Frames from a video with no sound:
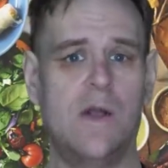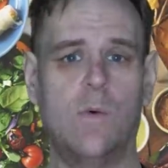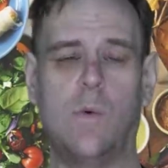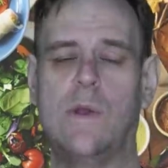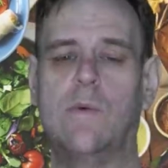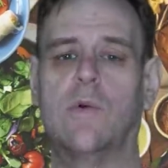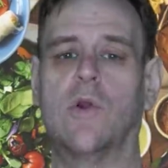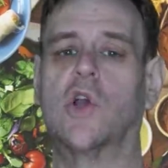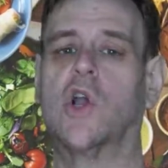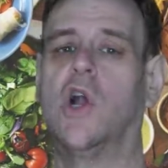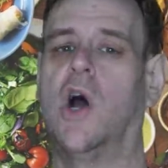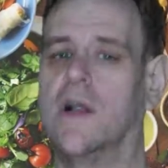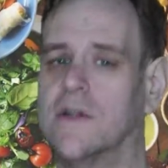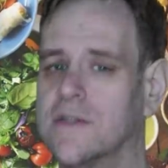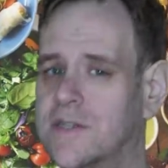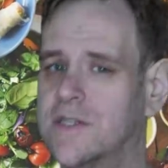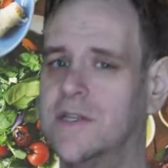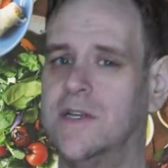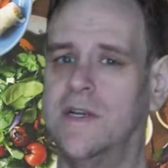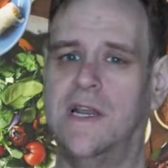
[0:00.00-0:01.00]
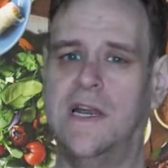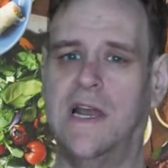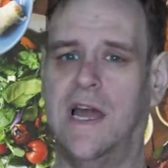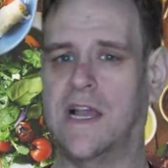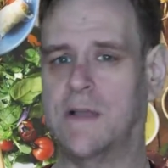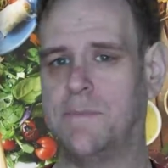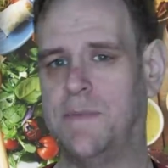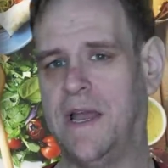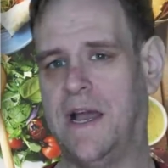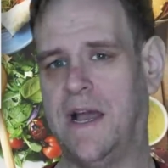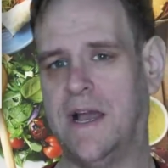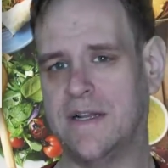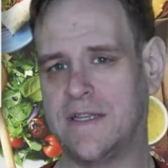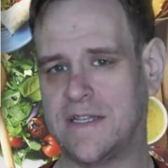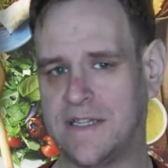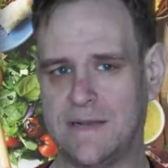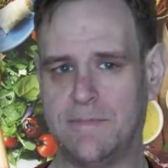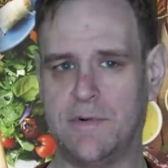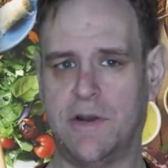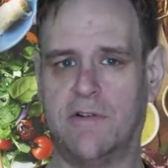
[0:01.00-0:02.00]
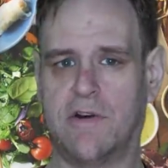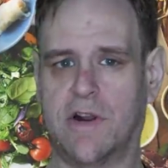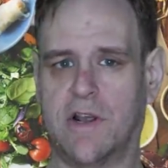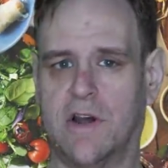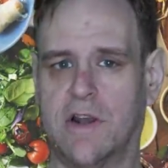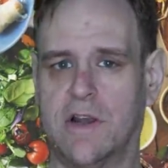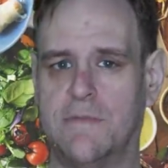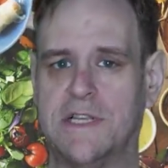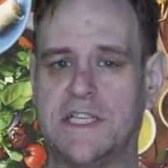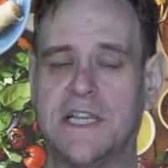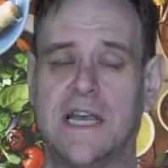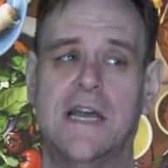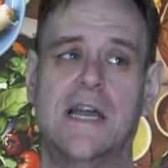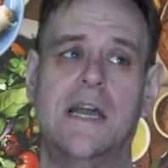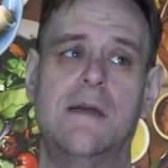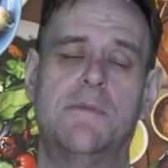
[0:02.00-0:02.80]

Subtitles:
We will constantly lag behind similar economies